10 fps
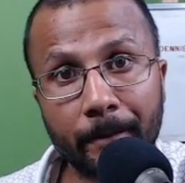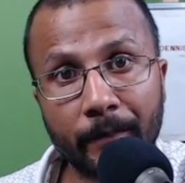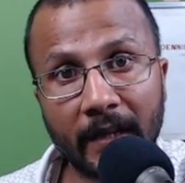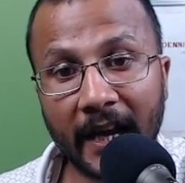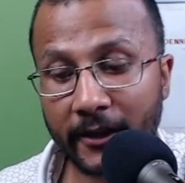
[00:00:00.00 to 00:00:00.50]

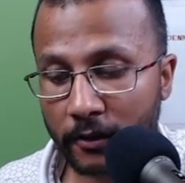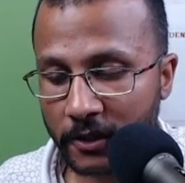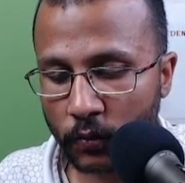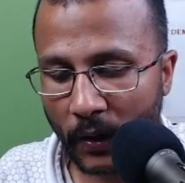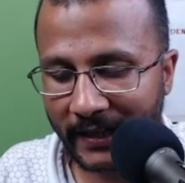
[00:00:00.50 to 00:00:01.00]
I equals
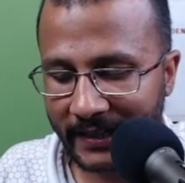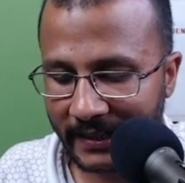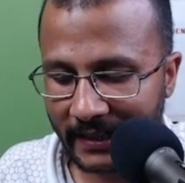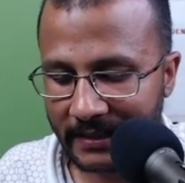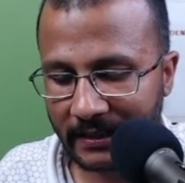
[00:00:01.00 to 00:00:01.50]
to 1
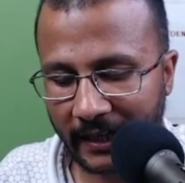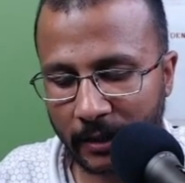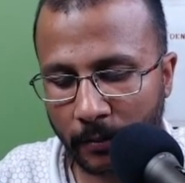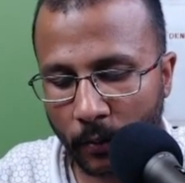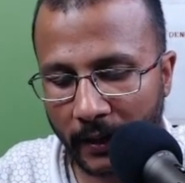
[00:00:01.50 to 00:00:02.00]
indicates line
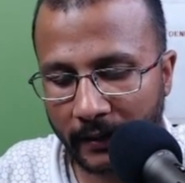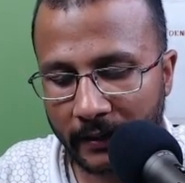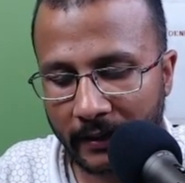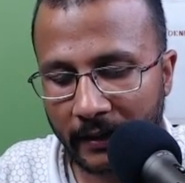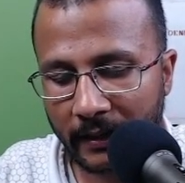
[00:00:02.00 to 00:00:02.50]
number 1.
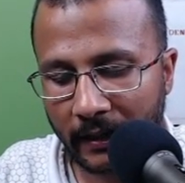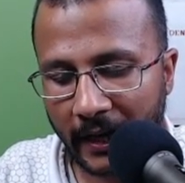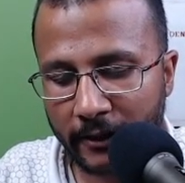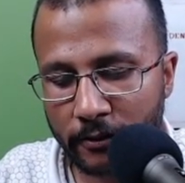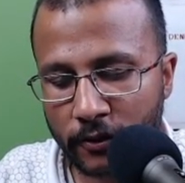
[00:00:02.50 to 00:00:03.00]
I
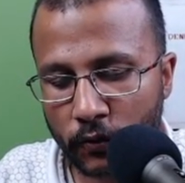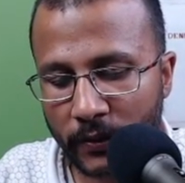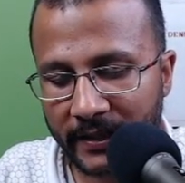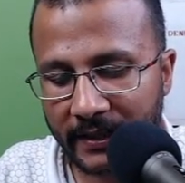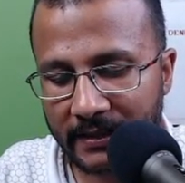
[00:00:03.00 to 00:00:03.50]
equals to 2
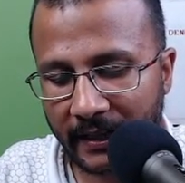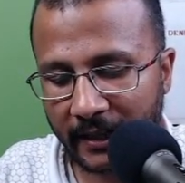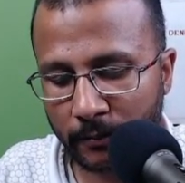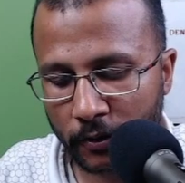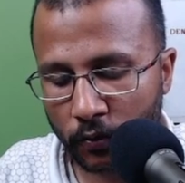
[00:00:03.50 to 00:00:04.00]
indicates line
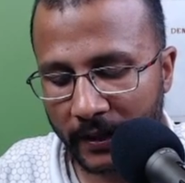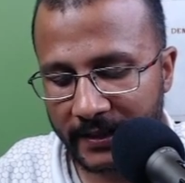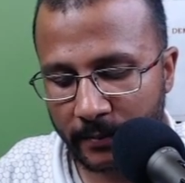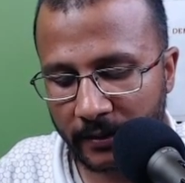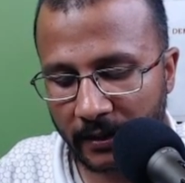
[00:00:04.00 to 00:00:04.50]
number 2, and
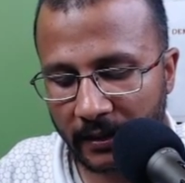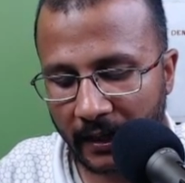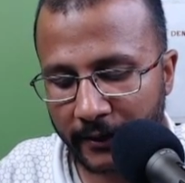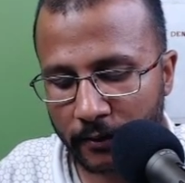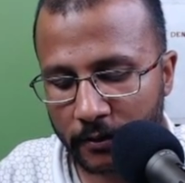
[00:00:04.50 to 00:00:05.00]
similarly I
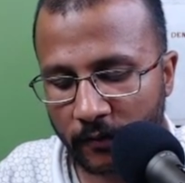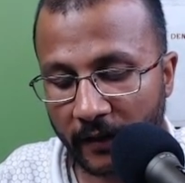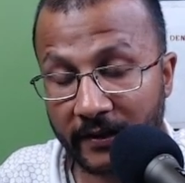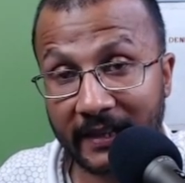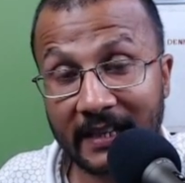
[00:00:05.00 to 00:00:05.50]
equals to
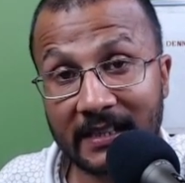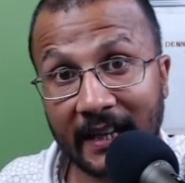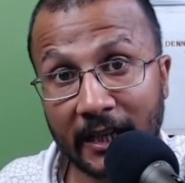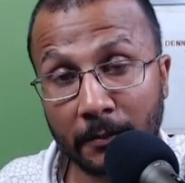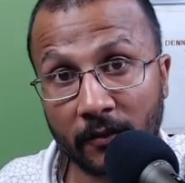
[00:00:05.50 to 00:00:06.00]
5 indicates
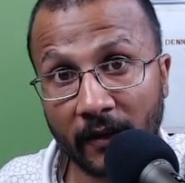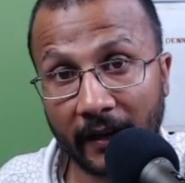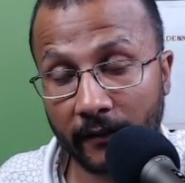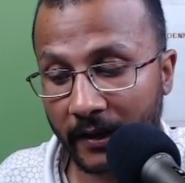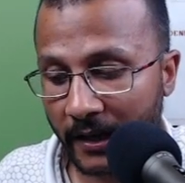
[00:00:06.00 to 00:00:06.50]
line number
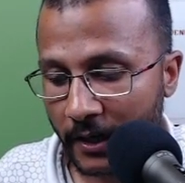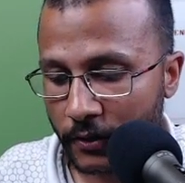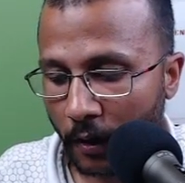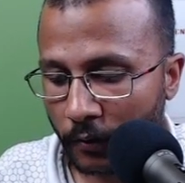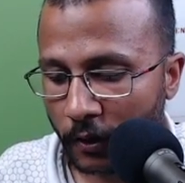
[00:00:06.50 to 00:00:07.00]
5.
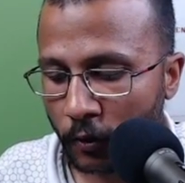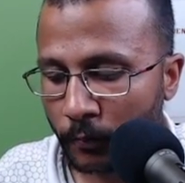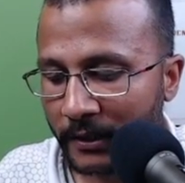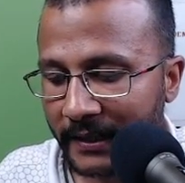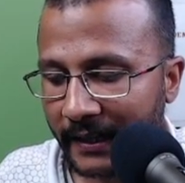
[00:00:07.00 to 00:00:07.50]
So outer loop
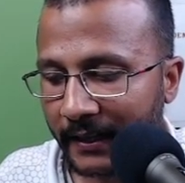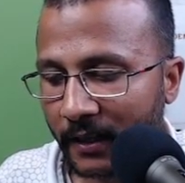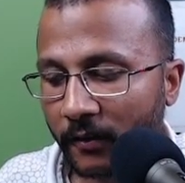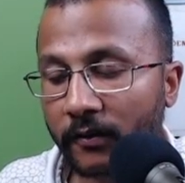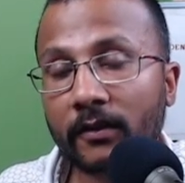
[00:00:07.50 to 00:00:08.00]
will take care
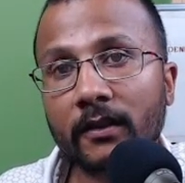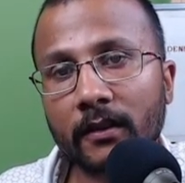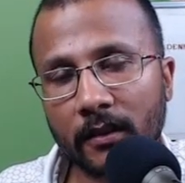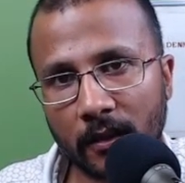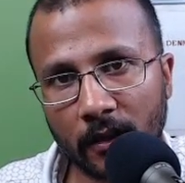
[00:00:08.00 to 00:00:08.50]
of
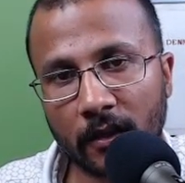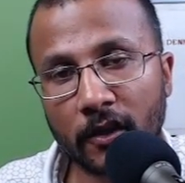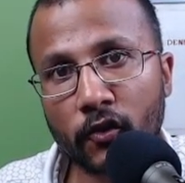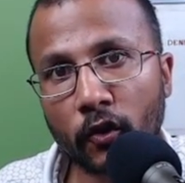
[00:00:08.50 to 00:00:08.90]
or control